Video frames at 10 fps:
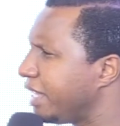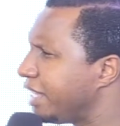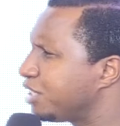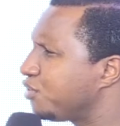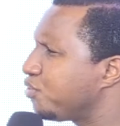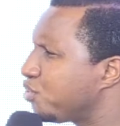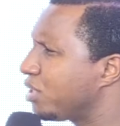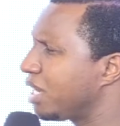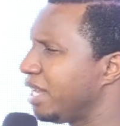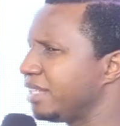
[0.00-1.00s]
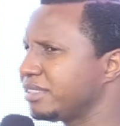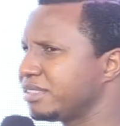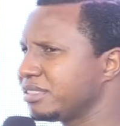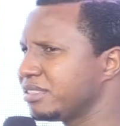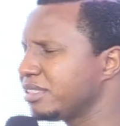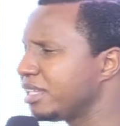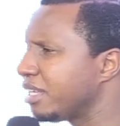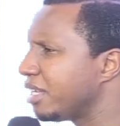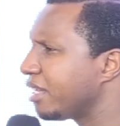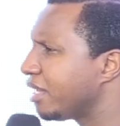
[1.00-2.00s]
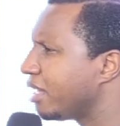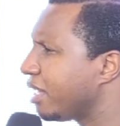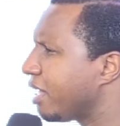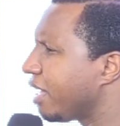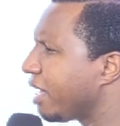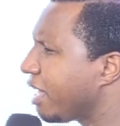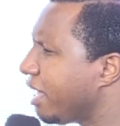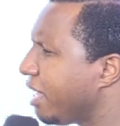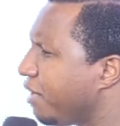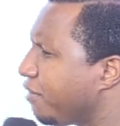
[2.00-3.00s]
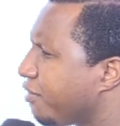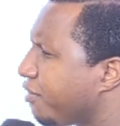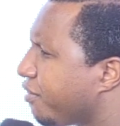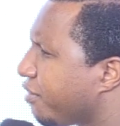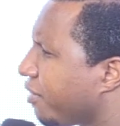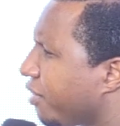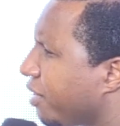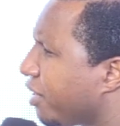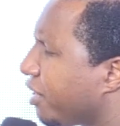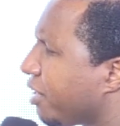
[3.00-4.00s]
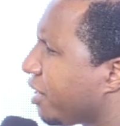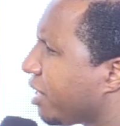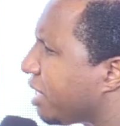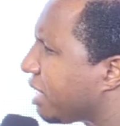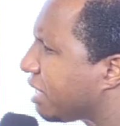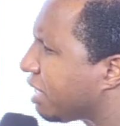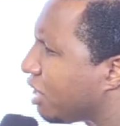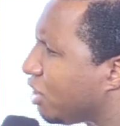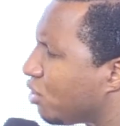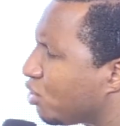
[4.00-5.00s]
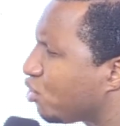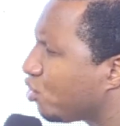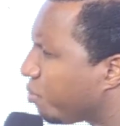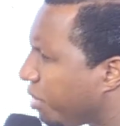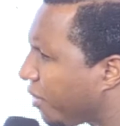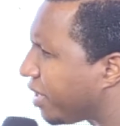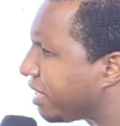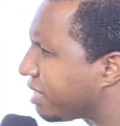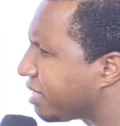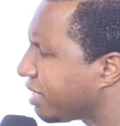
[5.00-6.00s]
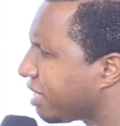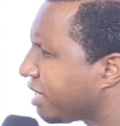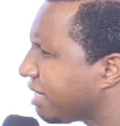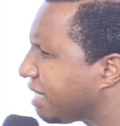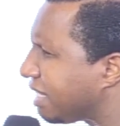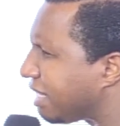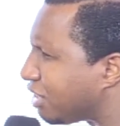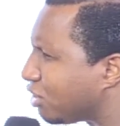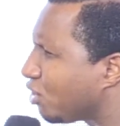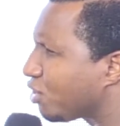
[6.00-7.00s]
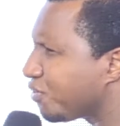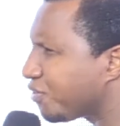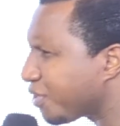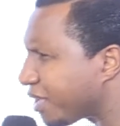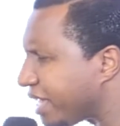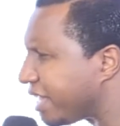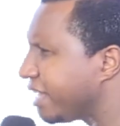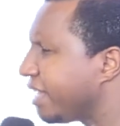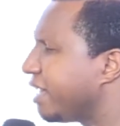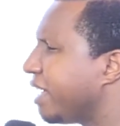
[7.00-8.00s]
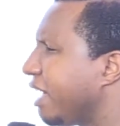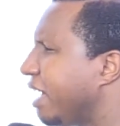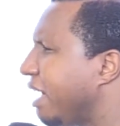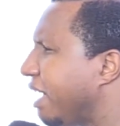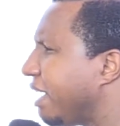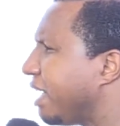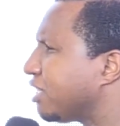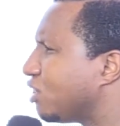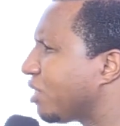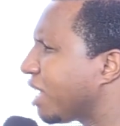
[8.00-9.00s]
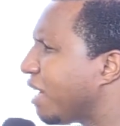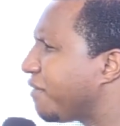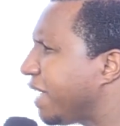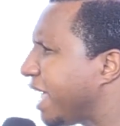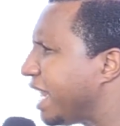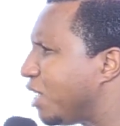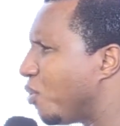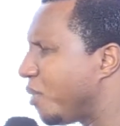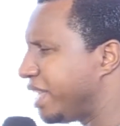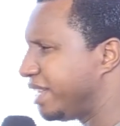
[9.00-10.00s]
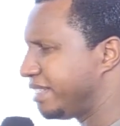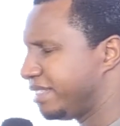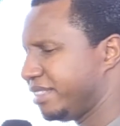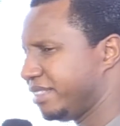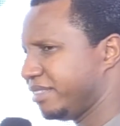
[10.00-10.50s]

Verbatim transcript: is fruitless if your spirit is not free and does not have any weight.